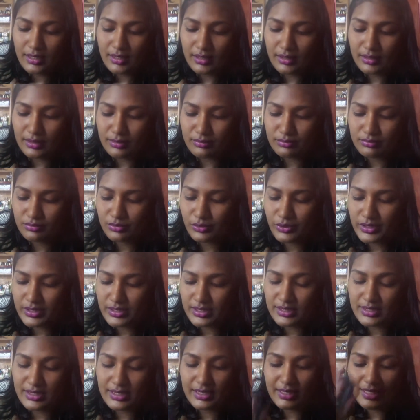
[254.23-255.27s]
What is
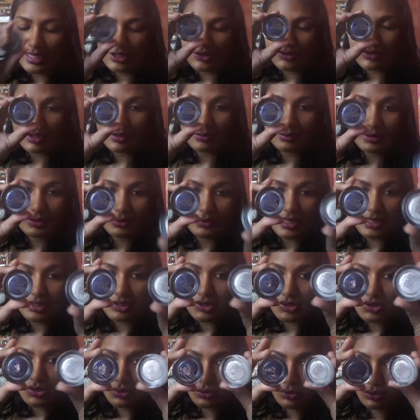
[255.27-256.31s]
this? Electric Blue
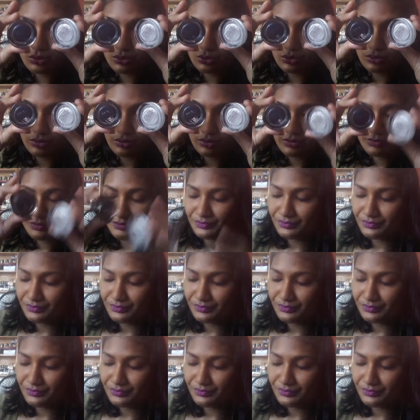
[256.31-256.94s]
and Too Cool.